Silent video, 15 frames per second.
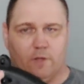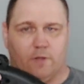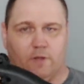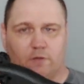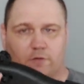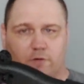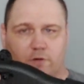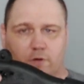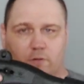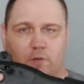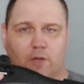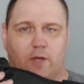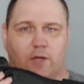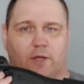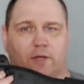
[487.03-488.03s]
Things I don't
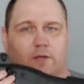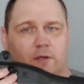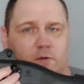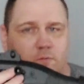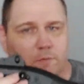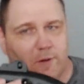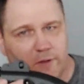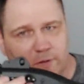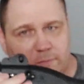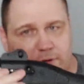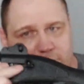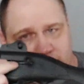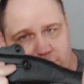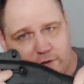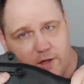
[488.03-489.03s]
like about the
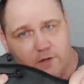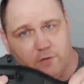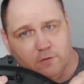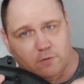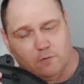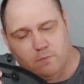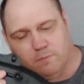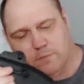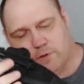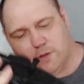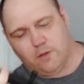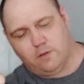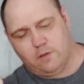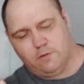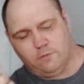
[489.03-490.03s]
Mesa Tactical
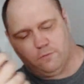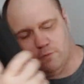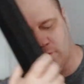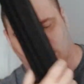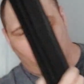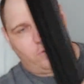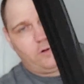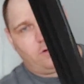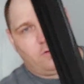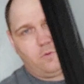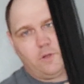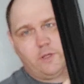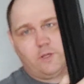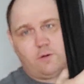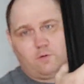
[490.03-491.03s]
is real
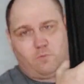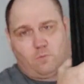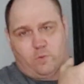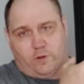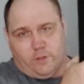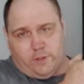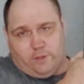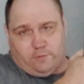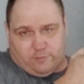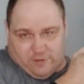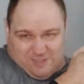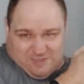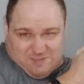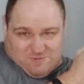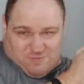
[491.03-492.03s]
quick, real
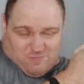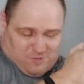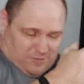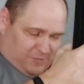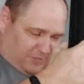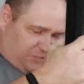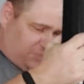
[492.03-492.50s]
easy, real